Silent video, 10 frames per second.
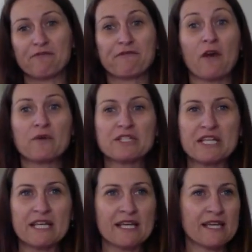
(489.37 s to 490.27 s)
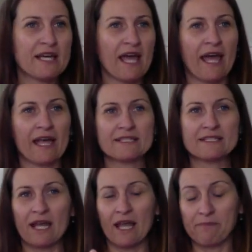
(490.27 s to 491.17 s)
floating and
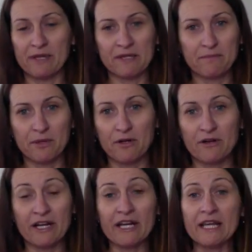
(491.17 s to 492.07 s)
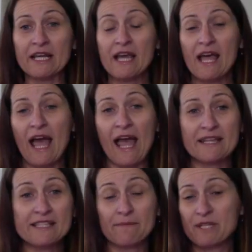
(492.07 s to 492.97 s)
being blurry. And
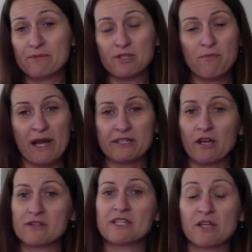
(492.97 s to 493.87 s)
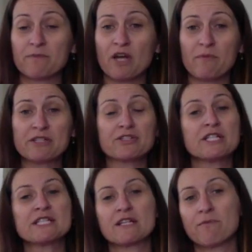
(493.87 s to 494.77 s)
sometimes you might go see an
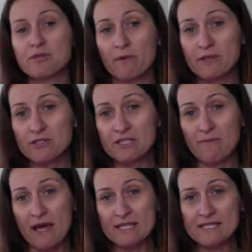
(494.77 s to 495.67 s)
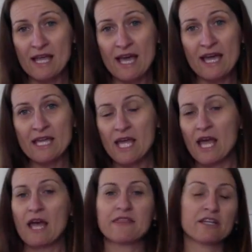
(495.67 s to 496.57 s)
optometrist, and optometrist might say
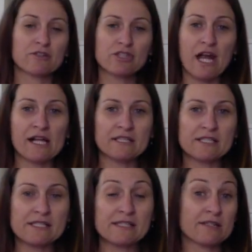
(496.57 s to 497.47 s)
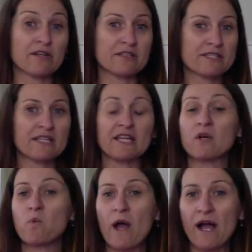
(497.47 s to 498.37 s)
that your child is,
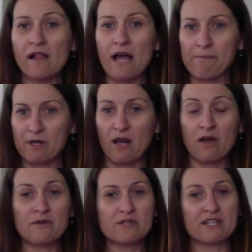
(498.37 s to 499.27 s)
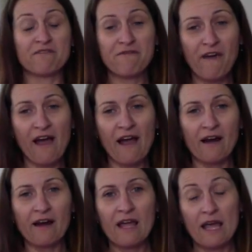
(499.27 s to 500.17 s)
seeing well up close and
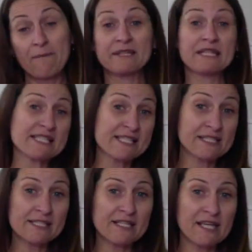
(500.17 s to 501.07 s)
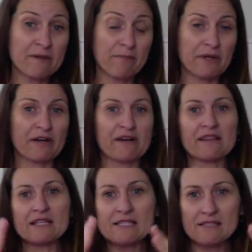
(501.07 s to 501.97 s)
far, but they're still seeing blurry.
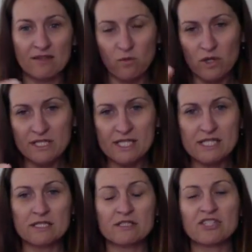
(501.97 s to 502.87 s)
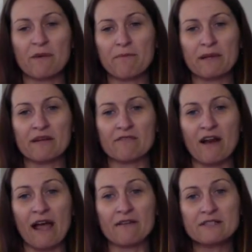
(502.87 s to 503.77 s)
The words are still jumping
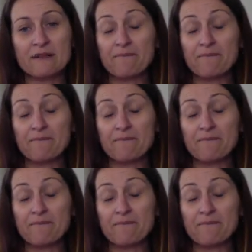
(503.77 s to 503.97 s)
around,